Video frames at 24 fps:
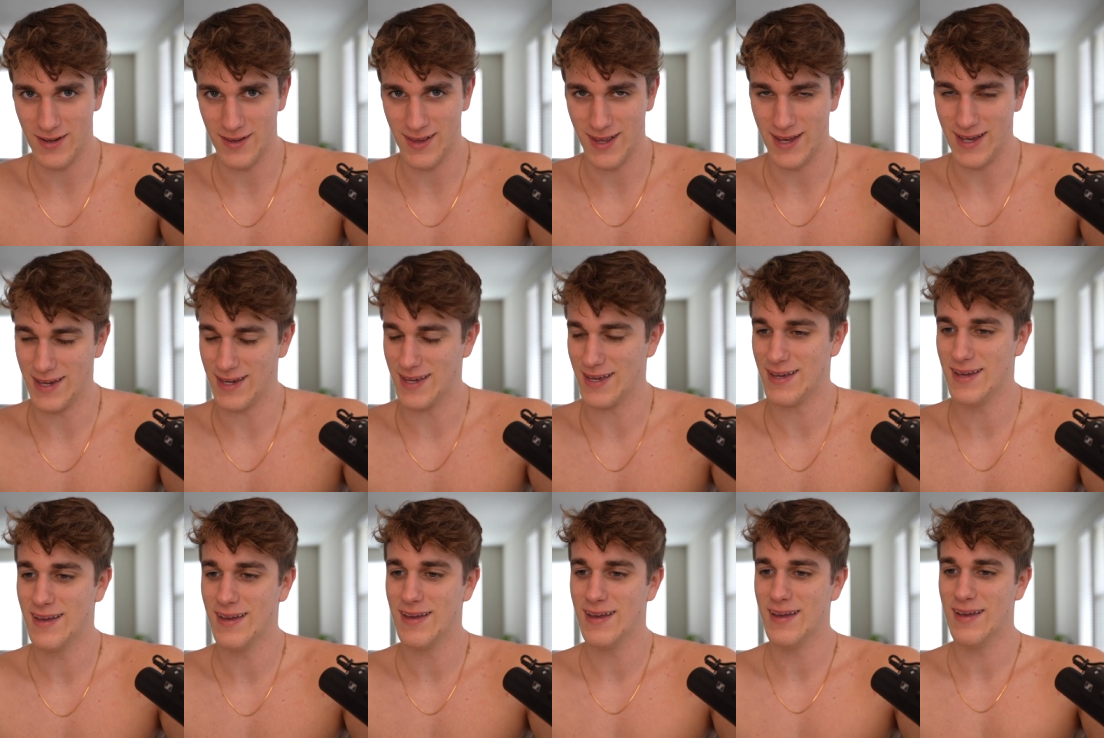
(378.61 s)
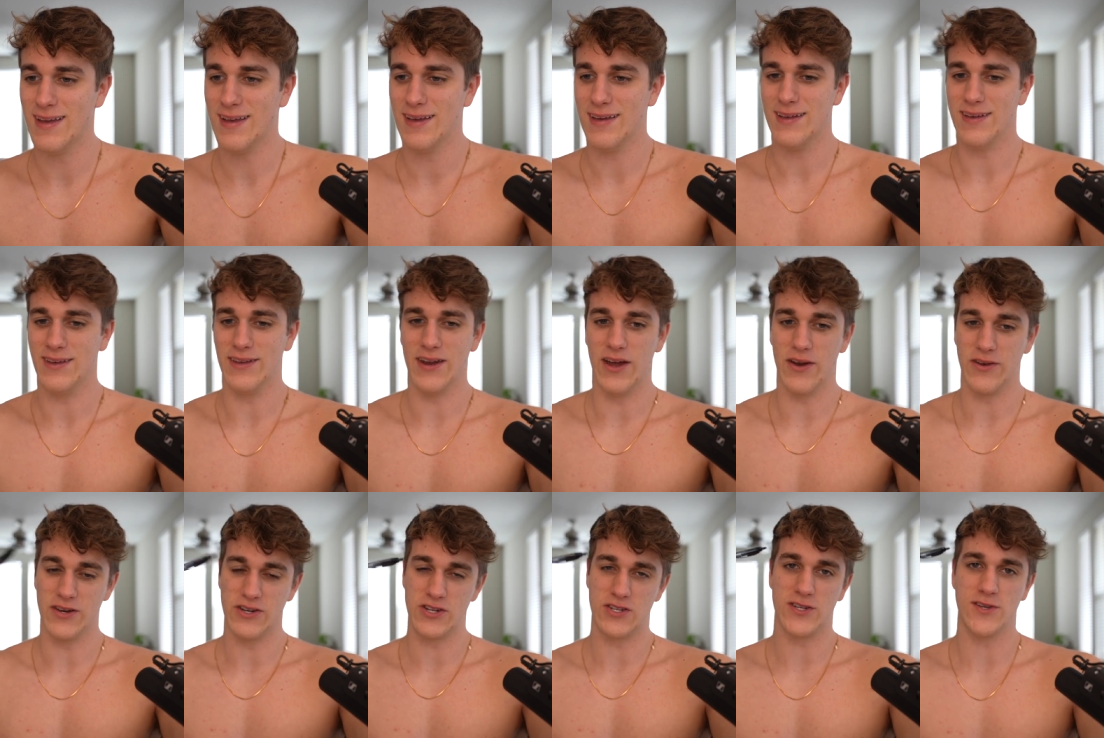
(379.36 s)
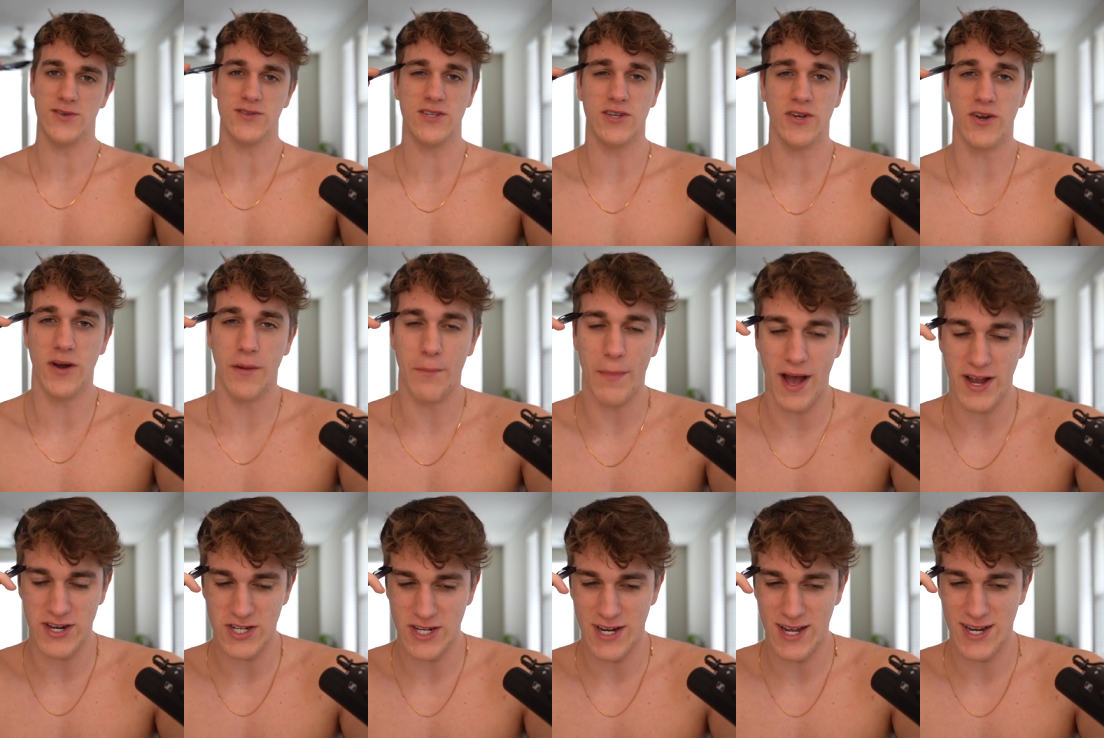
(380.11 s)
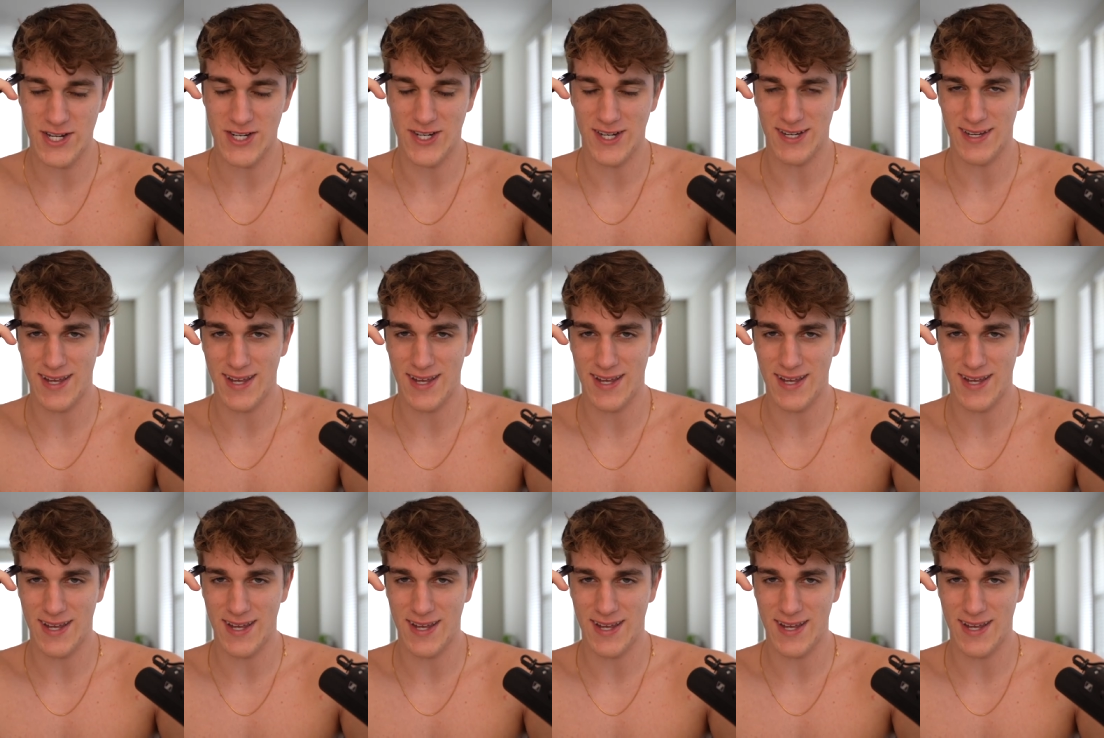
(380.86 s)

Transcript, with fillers: Like, you know, you're just using your imagination.